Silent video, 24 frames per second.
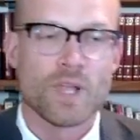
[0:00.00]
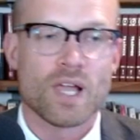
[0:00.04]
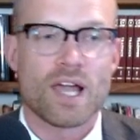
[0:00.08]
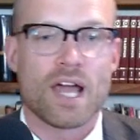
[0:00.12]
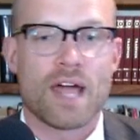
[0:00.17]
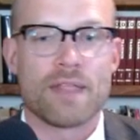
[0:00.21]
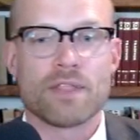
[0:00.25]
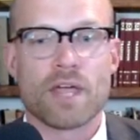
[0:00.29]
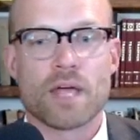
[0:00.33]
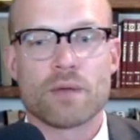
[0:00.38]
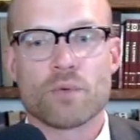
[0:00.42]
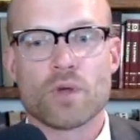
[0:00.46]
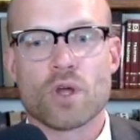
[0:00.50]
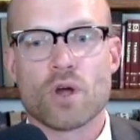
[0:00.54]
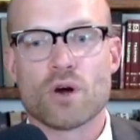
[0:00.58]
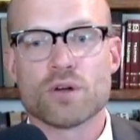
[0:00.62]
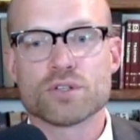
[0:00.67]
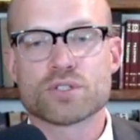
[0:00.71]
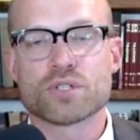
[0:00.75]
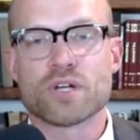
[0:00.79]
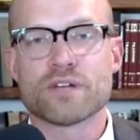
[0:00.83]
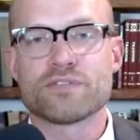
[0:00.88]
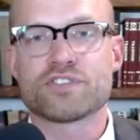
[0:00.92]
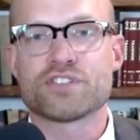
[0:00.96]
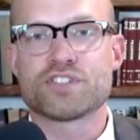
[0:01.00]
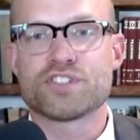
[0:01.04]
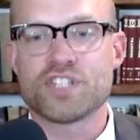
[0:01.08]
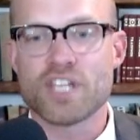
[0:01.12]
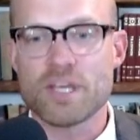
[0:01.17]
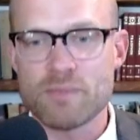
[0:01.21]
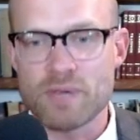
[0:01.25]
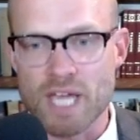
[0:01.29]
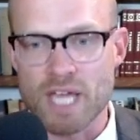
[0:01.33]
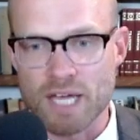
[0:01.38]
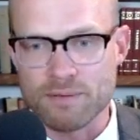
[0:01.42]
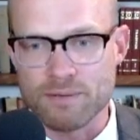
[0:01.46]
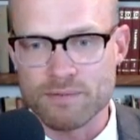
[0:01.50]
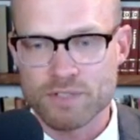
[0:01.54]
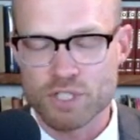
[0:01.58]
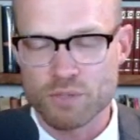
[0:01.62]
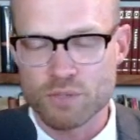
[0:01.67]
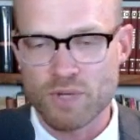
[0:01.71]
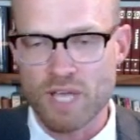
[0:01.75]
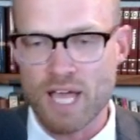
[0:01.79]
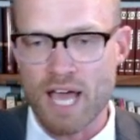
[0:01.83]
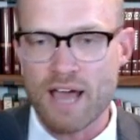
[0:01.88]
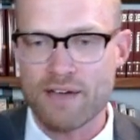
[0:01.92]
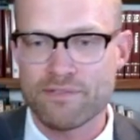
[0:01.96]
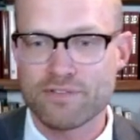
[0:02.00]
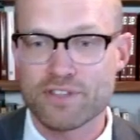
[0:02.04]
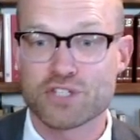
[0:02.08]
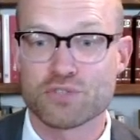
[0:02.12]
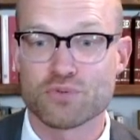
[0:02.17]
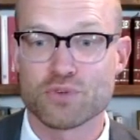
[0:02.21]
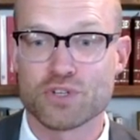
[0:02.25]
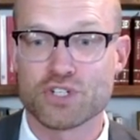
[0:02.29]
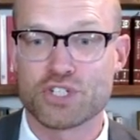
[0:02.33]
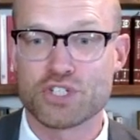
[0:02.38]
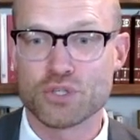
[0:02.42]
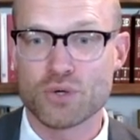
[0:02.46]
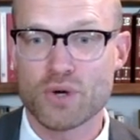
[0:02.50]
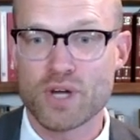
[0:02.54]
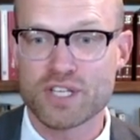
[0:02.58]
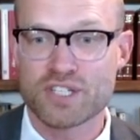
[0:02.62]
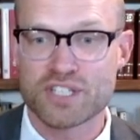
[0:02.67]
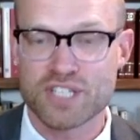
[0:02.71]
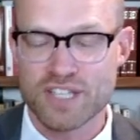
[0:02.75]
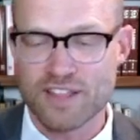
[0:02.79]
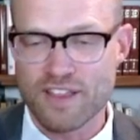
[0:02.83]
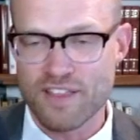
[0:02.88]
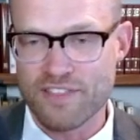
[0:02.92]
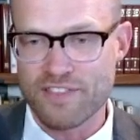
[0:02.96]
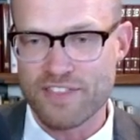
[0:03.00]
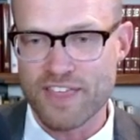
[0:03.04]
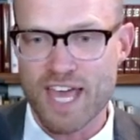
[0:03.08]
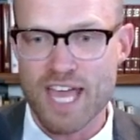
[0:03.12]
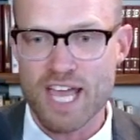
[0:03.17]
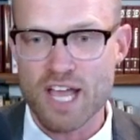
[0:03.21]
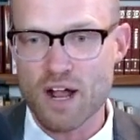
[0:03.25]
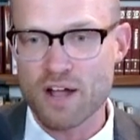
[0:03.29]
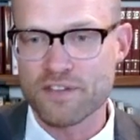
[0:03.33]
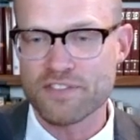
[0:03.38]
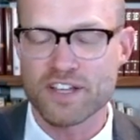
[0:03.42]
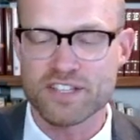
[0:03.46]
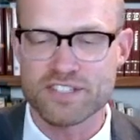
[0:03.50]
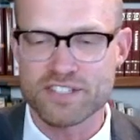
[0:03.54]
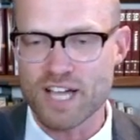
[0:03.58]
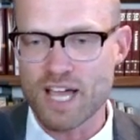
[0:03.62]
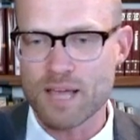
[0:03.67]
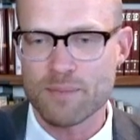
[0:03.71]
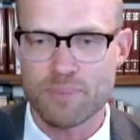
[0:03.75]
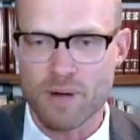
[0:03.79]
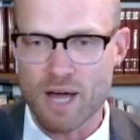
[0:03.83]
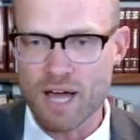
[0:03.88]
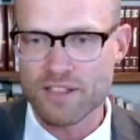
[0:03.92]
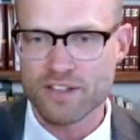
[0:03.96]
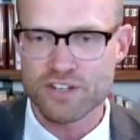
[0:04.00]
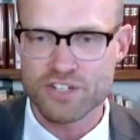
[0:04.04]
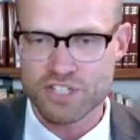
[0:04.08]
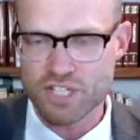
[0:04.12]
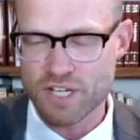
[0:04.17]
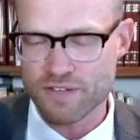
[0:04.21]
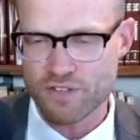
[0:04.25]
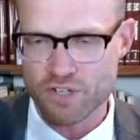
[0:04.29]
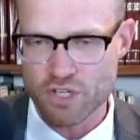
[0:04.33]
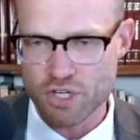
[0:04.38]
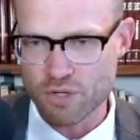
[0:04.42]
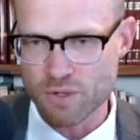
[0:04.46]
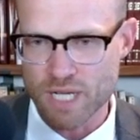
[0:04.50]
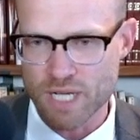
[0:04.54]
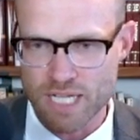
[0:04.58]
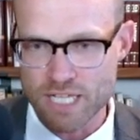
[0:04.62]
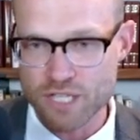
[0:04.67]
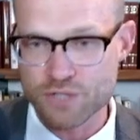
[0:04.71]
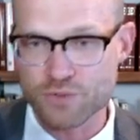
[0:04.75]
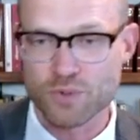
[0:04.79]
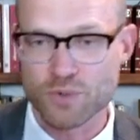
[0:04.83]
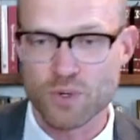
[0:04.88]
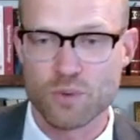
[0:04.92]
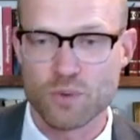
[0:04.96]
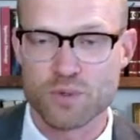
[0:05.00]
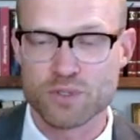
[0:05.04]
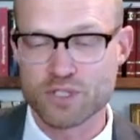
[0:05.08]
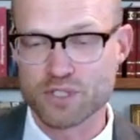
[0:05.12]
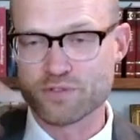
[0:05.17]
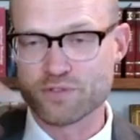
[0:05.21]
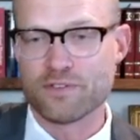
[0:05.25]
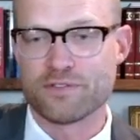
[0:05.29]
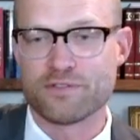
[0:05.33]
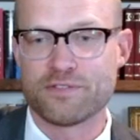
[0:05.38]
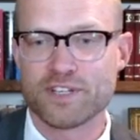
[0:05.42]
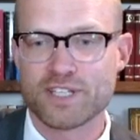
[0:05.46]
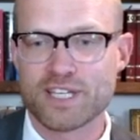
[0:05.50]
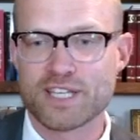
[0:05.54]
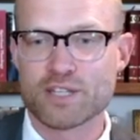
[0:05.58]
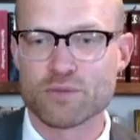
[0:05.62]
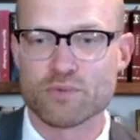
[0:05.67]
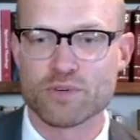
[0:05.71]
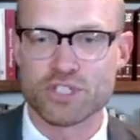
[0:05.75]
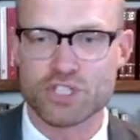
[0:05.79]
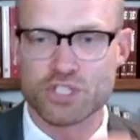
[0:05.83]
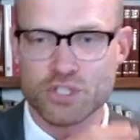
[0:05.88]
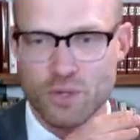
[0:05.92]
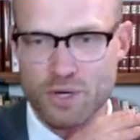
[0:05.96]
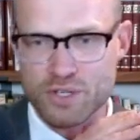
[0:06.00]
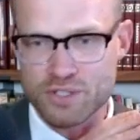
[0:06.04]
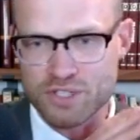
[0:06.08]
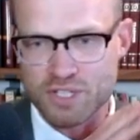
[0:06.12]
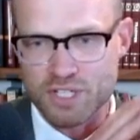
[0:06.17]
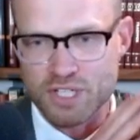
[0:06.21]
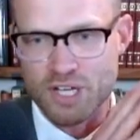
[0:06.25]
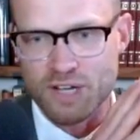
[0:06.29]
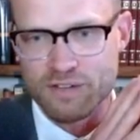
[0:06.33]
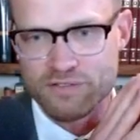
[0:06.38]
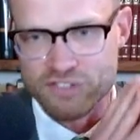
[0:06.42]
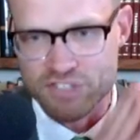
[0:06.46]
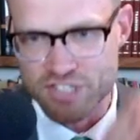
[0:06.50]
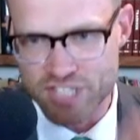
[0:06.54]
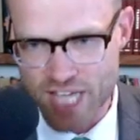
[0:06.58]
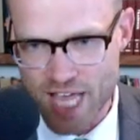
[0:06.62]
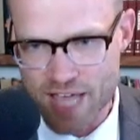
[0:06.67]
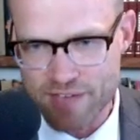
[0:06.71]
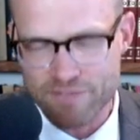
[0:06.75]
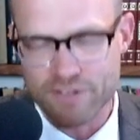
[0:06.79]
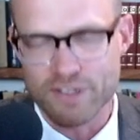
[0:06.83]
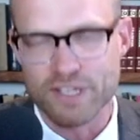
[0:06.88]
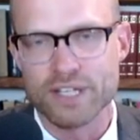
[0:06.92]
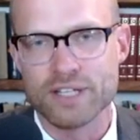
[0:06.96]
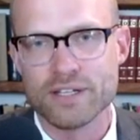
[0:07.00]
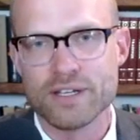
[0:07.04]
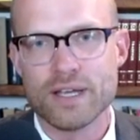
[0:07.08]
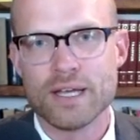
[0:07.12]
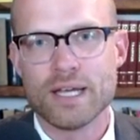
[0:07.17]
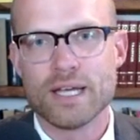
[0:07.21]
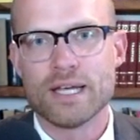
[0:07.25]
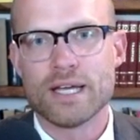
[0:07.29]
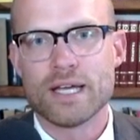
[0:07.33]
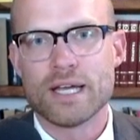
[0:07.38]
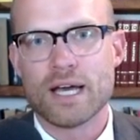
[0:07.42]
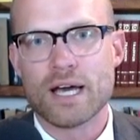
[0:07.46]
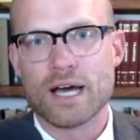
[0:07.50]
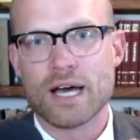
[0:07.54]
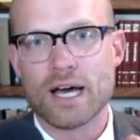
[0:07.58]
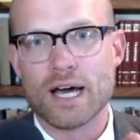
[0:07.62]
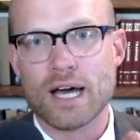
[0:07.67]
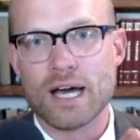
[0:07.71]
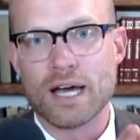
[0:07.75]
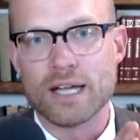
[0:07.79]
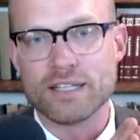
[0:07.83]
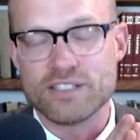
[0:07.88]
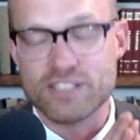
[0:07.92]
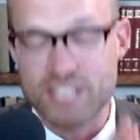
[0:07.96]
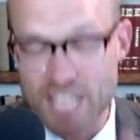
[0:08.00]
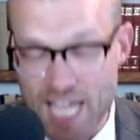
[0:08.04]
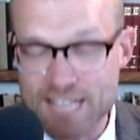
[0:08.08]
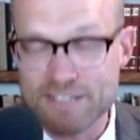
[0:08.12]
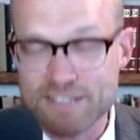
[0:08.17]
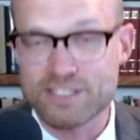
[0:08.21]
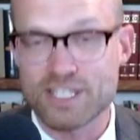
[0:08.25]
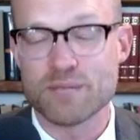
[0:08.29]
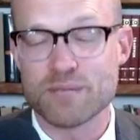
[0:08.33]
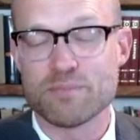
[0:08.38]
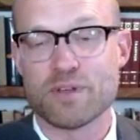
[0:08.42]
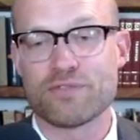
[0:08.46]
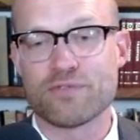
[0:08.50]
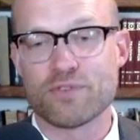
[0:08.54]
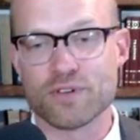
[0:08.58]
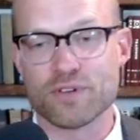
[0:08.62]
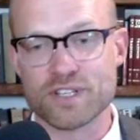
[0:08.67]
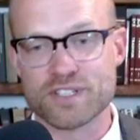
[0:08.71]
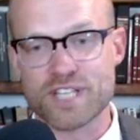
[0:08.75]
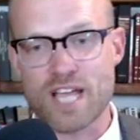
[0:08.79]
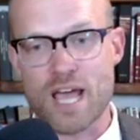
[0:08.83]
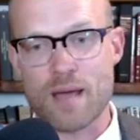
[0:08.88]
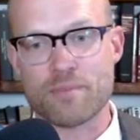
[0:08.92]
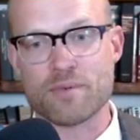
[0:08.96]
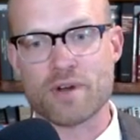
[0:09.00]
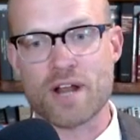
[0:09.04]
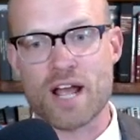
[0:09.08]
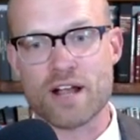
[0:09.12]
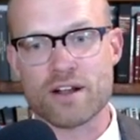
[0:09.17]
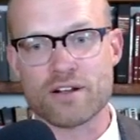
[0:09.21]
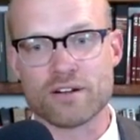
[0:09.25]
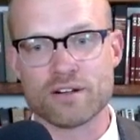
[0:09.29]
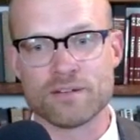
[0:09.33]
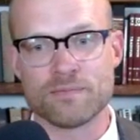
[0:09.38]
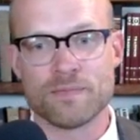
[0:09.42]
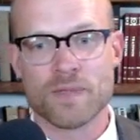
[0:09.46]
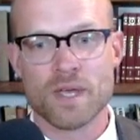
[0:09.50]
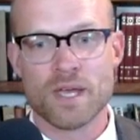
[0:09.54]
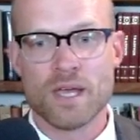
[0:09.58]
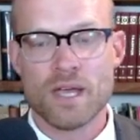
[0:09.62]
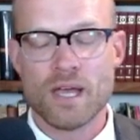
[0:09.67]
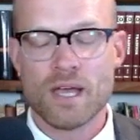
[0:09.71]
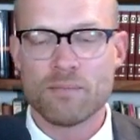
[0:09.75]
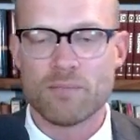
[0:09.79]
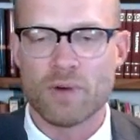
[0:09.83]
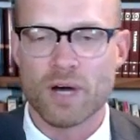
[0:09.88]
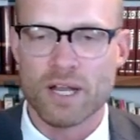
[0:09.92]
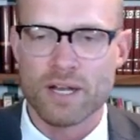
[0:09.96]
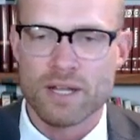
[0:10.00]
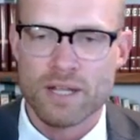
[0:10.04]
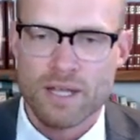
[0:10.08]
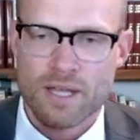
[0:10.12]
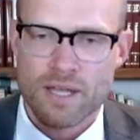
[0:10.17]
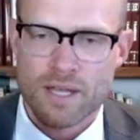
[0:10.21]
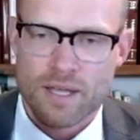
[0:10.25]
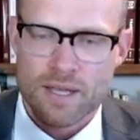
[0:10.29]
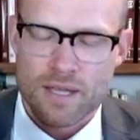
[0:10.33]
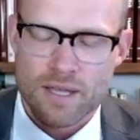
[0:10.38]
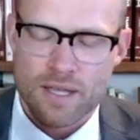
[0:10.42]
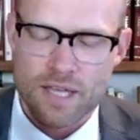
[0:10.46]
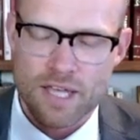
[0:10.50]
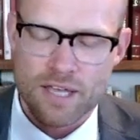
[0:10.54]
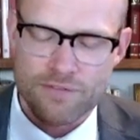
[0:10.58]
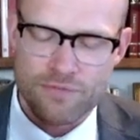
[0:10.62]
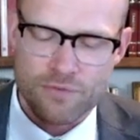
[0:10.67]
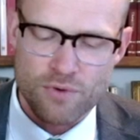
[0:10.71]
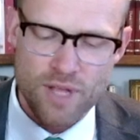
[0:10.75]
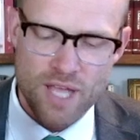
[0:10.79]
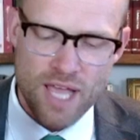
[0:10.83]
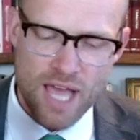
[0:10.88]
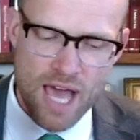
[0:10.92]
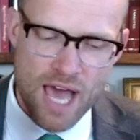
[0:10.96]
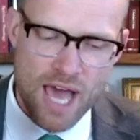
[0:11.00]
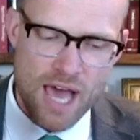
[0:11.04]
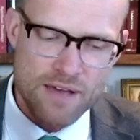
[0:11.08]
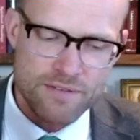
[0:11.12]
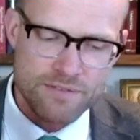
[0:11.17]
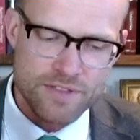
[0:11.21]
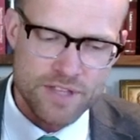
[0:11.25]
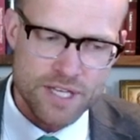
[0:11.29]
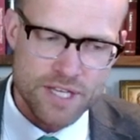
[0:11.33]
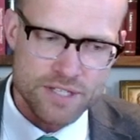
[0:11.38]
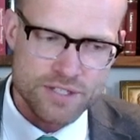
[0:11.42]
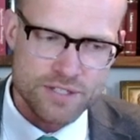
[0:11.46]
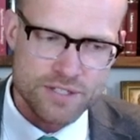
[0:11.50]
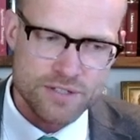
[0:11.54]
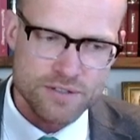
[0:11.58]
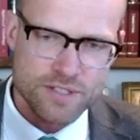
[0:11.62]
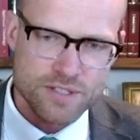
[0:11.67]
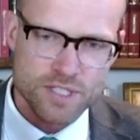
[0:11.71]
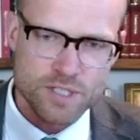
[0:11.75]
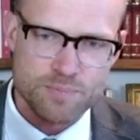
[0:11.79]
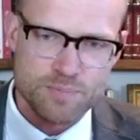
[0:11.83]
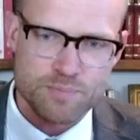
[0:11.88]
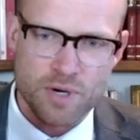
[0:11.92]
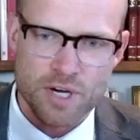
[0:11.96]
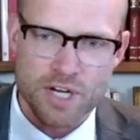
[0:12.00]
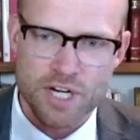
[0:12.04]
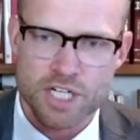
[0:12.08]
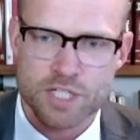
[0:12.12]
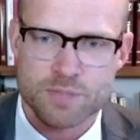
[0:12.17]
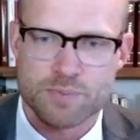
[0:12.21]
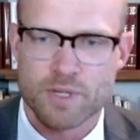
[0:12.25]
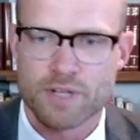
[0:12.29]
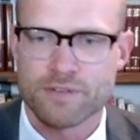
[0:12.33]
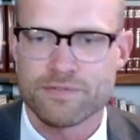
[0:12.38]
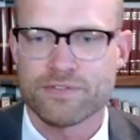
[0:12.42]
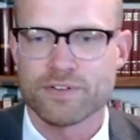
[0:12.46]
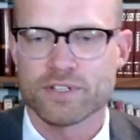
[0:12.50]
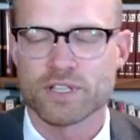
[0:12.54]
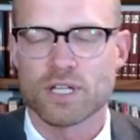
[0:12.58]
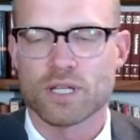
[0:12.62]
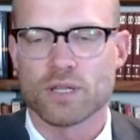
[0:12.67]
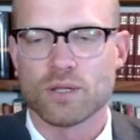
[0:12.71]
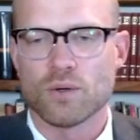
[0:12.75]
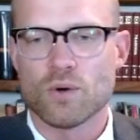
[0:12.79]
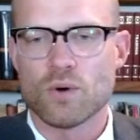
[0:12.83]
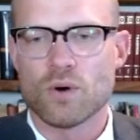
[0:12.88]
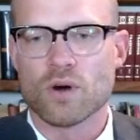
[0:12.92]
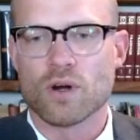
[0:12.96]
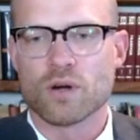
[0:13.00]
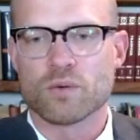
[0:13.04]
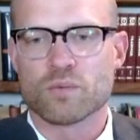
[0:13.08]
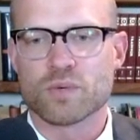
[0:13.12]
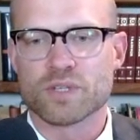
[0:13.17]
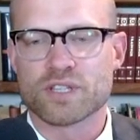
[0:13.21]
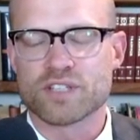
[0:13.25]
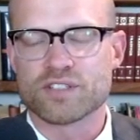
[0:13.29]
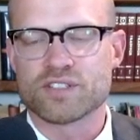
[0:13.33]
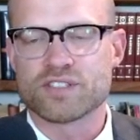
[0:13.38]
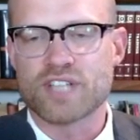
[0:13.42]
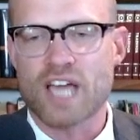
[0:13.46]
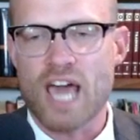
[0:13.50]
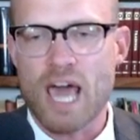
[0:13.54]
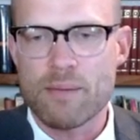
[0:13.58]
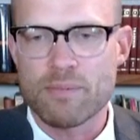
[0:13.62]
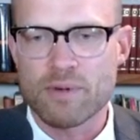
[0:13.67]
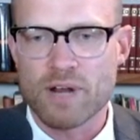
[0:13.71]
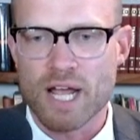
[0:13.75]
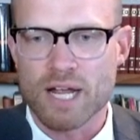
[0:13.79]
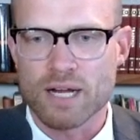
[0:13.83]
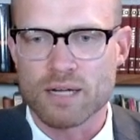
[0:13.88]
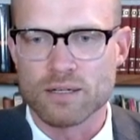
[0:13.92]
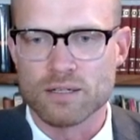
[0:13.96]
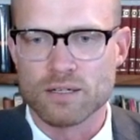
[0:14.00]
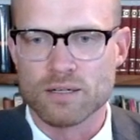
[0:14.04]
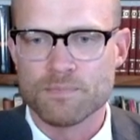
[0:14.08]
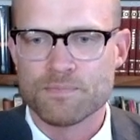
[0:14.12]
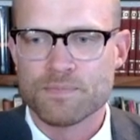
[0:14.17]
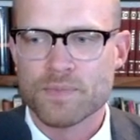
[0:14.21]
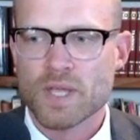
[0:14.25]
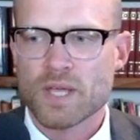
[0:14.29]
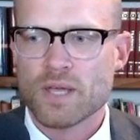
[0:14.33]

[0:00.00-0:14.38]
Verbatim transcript: and then we also have Simeon. So we have this rejoicing, and they are the typology of the new Israel, which is fulfilling the rejoicing of David uh, dancing before the tabernacle. But if we have this this punishment from the Lord with this tabernacle,